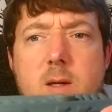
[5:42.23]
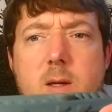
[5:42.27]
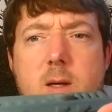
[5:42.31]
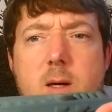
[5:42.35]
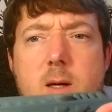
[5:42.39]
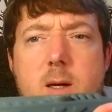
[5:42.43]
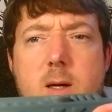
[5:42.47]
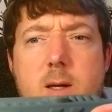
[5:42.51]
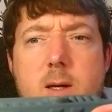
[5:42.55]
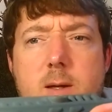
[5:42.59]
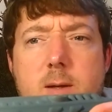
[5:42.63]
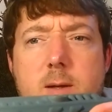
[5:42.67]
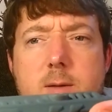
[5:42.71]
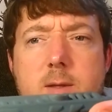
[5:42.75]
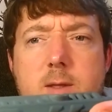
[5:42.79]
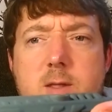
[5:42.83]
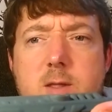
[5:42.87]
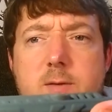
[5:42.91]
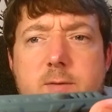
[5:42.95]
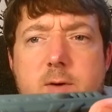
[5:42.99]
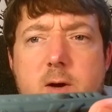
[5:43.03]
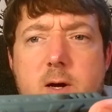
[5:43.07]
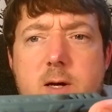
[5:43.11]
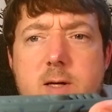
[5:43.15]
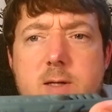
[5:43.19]
This
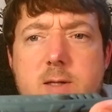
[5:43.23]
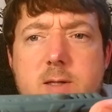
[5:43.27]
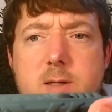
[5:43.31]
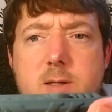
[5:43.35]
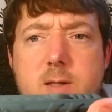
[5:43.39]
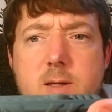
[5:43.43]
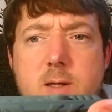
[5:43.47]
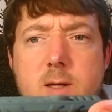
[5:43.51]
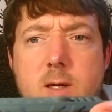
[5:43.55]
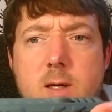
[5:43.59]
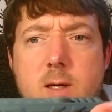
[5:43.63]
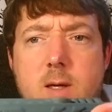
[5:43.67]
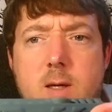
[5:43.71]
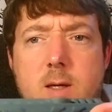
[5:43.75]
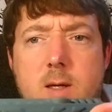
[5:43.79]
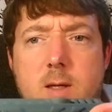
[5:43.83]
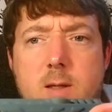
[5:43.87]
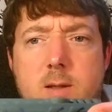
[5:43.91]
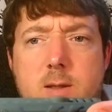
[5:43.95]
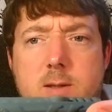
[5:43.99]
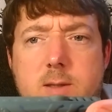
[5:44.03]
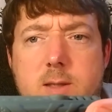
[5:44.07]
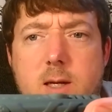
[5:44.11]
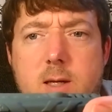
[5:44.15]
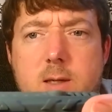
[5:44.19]
device, let's
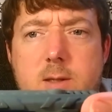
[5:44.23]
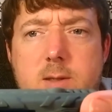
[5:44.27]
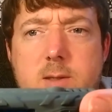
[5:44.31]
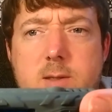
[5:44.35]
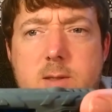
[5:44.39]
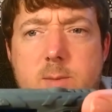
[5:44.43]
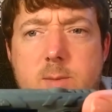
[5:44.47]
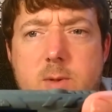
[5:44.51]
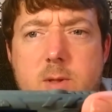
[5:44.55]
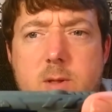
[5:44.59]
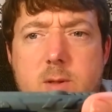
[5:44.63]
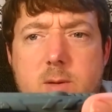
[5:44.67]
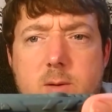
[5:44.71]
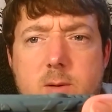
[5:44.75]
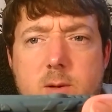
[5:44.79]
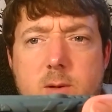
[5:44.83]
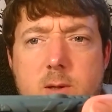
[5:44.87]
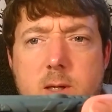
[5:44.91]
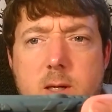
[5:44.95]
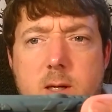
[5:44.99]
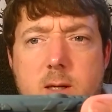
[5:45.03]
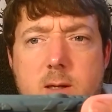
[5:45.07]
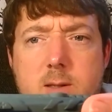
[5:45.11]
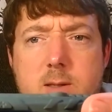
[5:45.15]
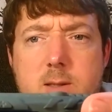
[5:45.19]
get into some of the, we'll get
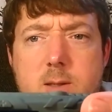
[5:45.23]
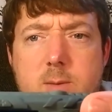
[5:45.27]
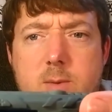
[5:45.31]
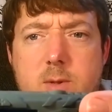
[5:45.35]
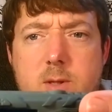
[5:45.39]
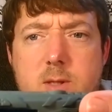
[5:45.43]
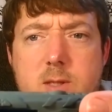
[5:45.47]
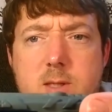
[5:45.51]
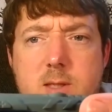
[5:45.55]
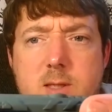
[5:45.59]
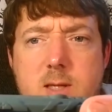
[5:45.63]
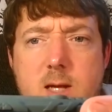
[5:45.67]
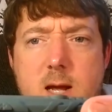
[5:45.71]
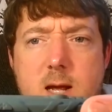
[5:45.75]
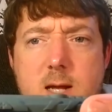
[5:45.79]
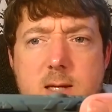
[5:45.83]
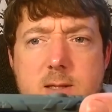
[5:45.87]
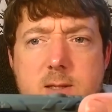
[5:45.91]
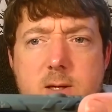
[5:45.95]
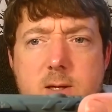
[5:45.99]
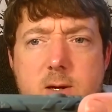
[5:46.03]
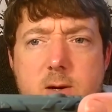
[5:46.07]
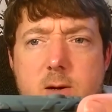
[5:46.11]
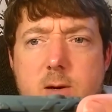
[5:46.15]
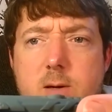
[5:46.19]
into some of the stats
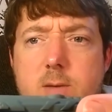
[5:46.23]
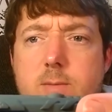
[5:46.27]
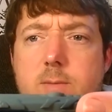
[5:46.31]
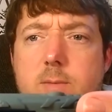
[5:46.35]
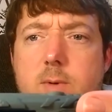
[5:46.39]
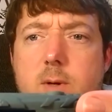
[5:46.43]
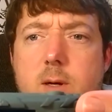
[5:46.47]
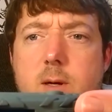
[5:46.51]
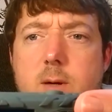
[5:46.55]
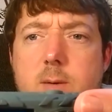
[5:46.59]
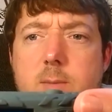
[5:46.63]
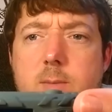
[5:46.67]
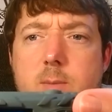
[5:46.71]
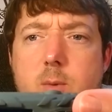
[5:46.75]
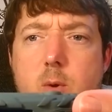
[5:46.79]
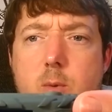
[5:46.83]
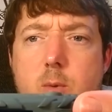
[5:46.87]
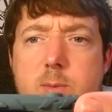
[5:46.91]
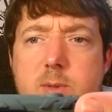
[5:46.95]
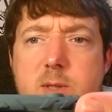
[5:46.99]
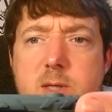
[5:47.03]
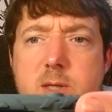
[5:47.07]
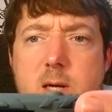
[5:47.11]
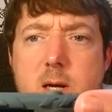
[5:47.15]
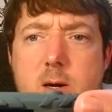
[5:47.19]
here
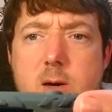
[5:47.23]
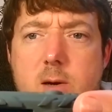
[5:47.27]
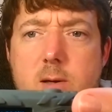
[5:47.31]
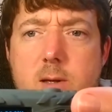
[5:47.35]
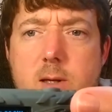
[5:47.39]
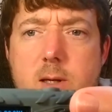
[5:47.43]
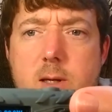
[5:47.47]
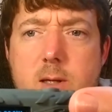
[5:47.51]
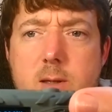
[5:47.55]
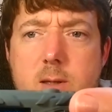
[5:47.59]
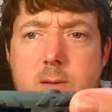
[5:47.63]
momentarily.